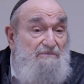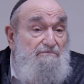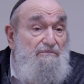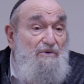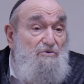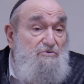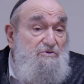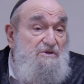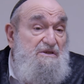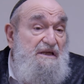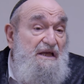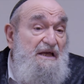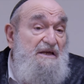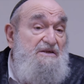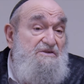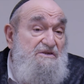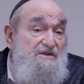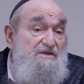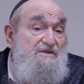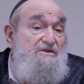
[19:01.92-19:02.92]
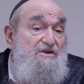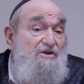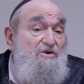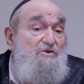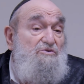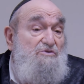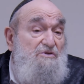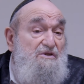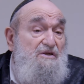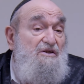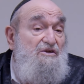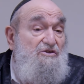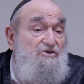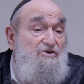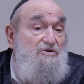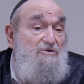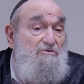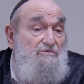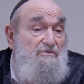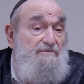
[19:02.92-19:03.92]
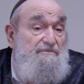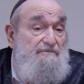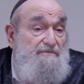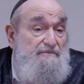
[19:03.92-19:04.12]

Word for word: in uh, most cases, it goes to the children.